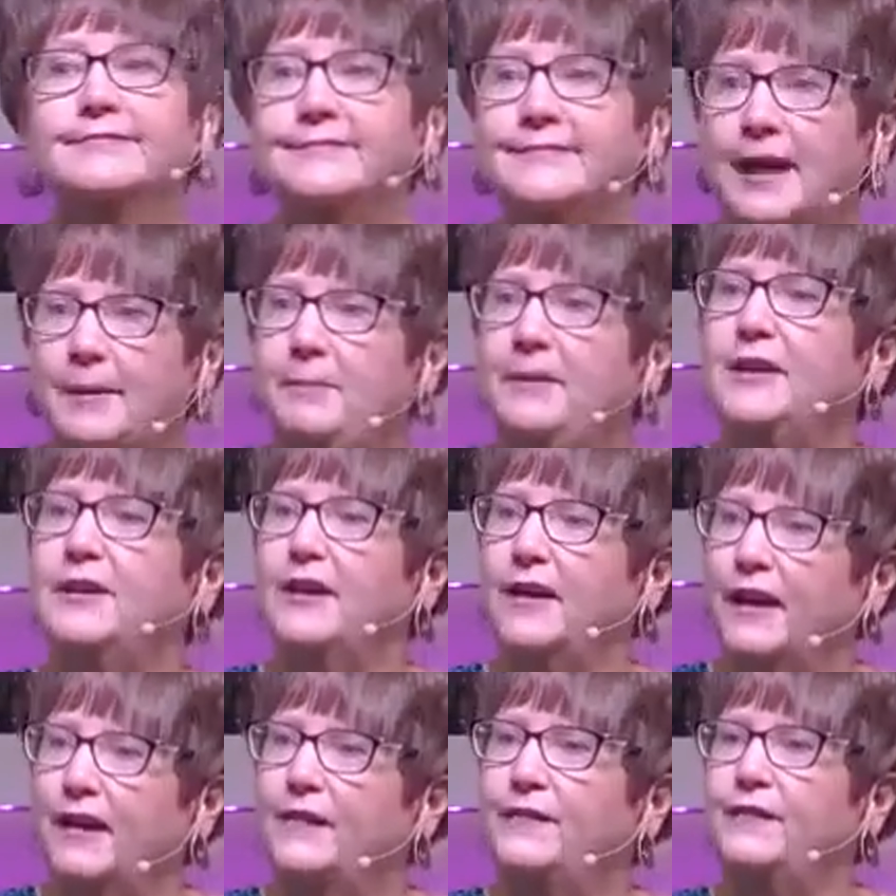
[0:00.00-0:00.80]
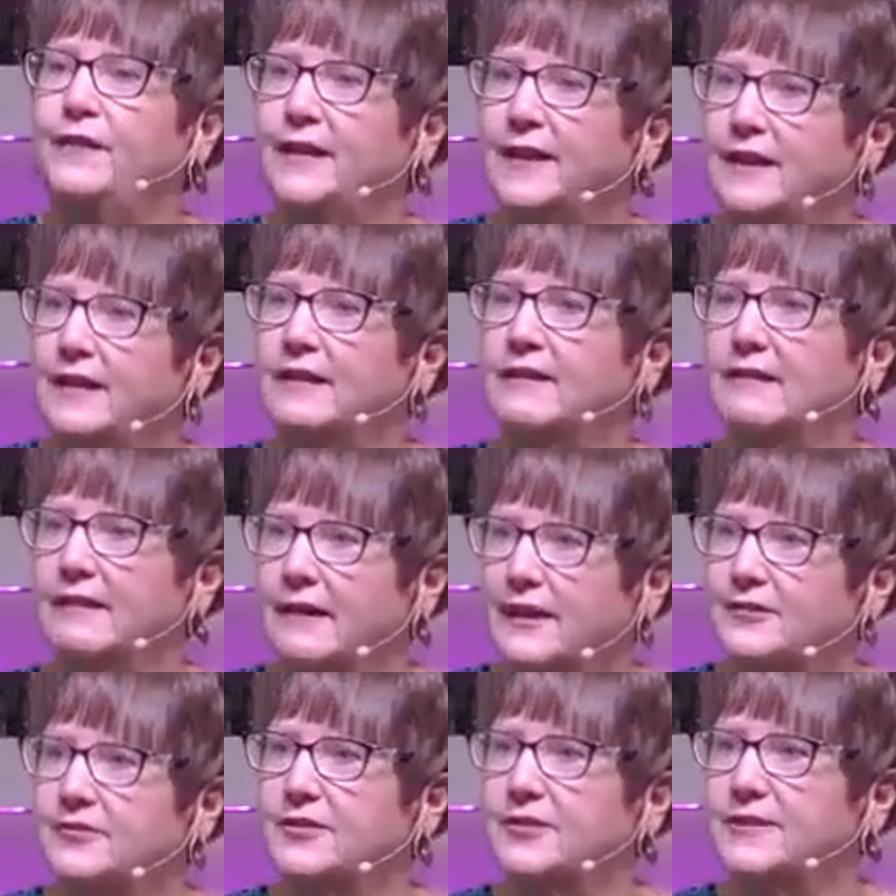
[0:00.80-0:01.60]
That'd be a fun little
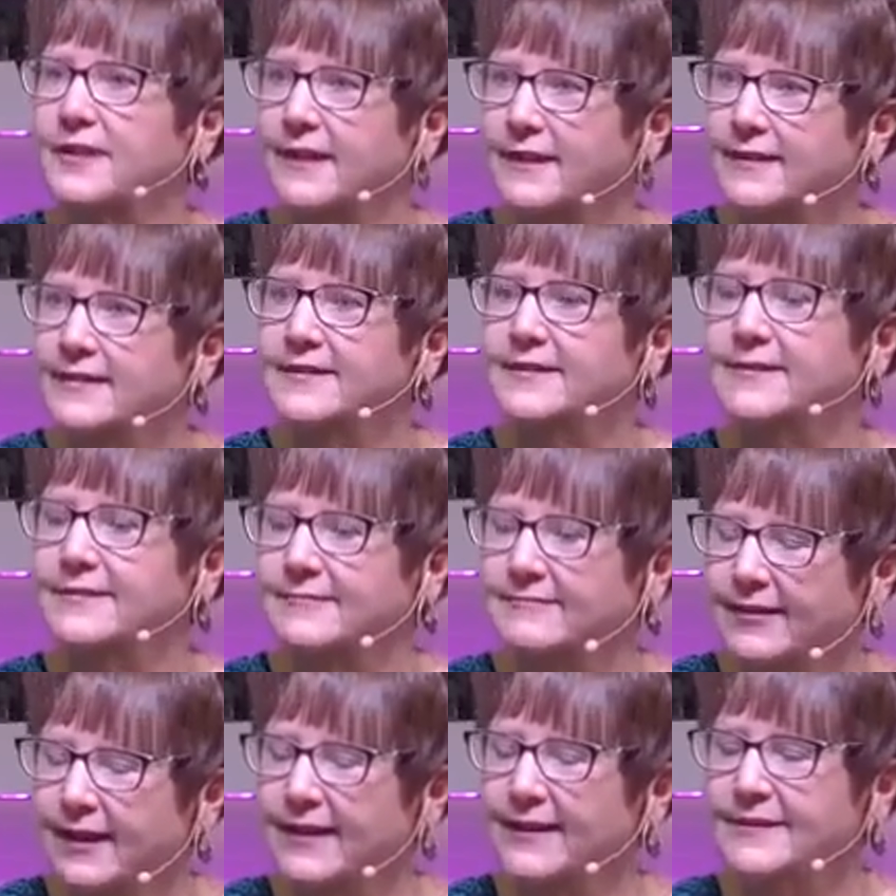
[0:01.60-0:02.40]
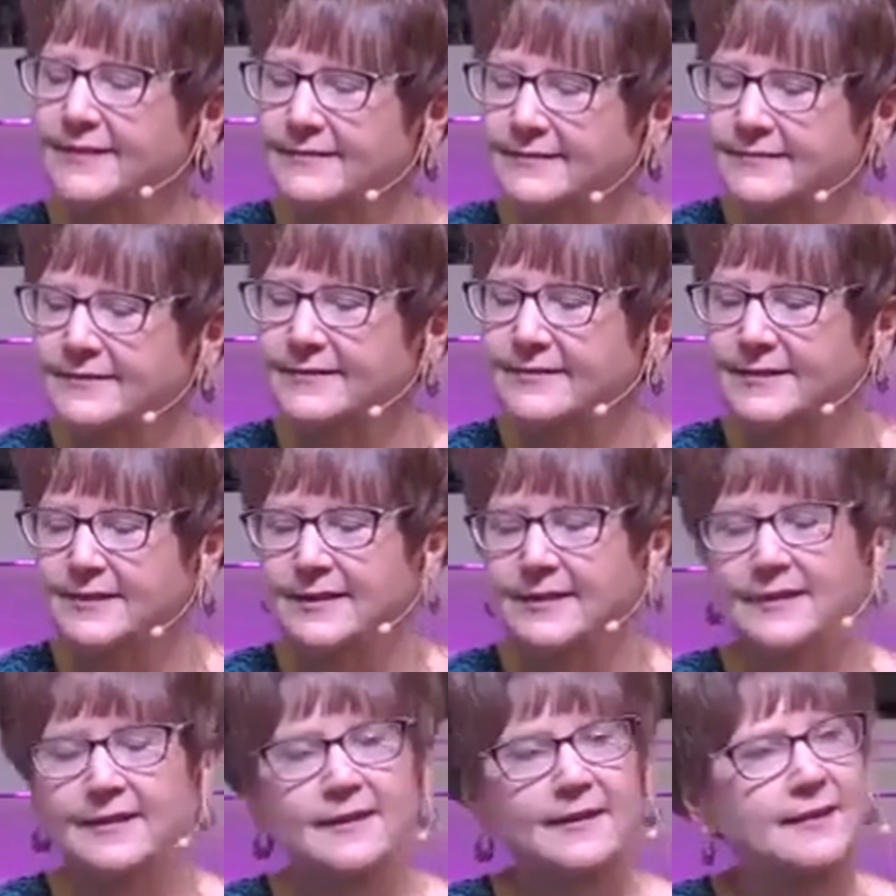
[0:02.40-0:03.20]
exercise, right?
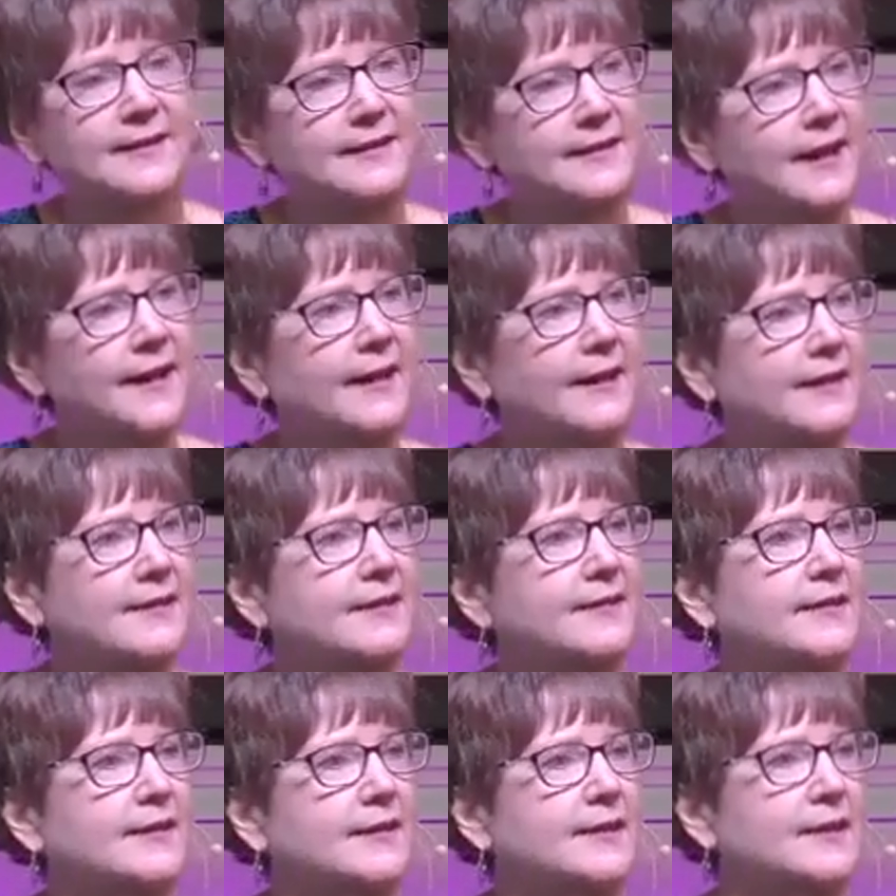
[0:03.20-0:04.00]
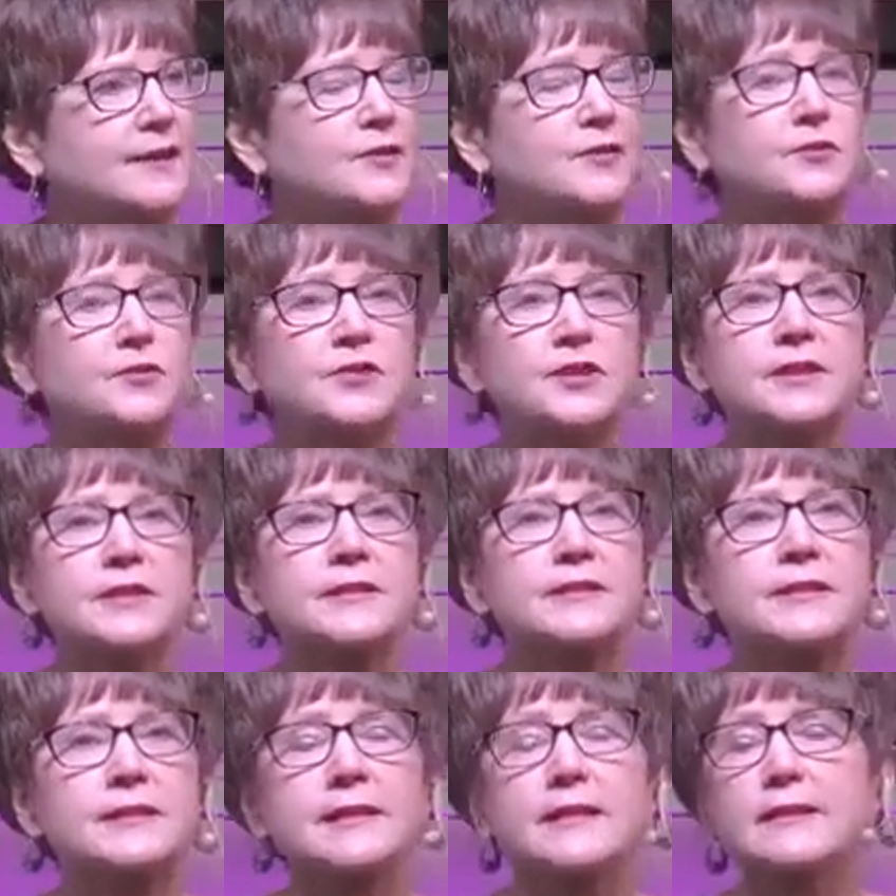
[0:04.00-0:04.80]
Yeah. So
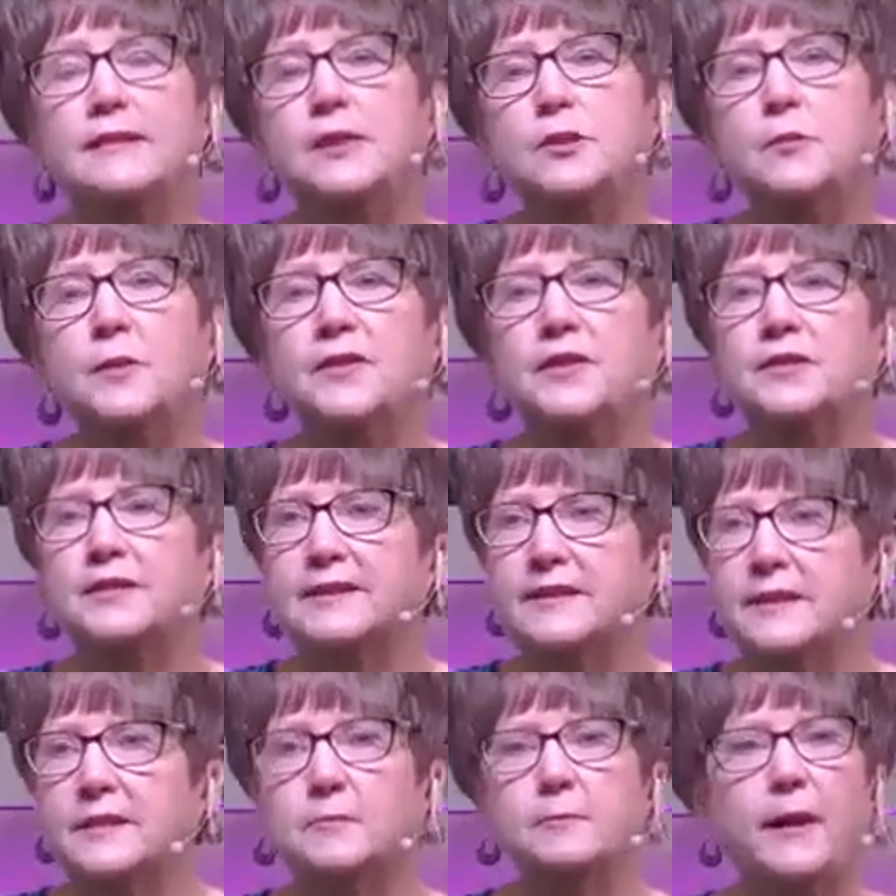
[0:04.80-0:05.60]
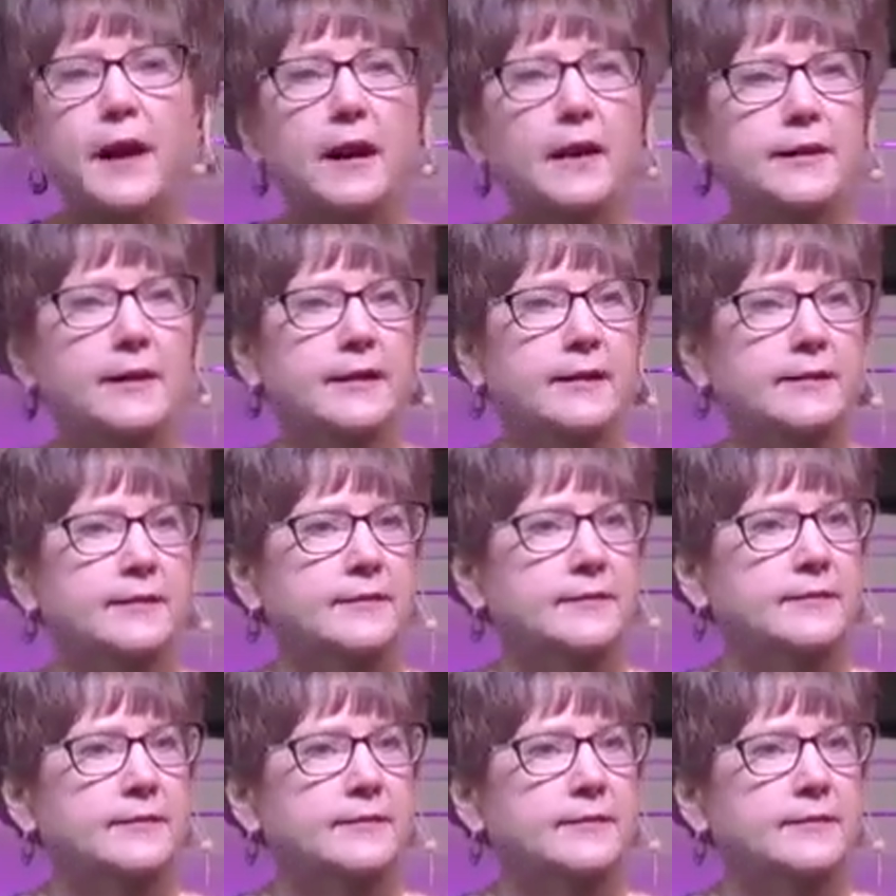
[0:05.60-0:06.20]
just dealing with a sick body.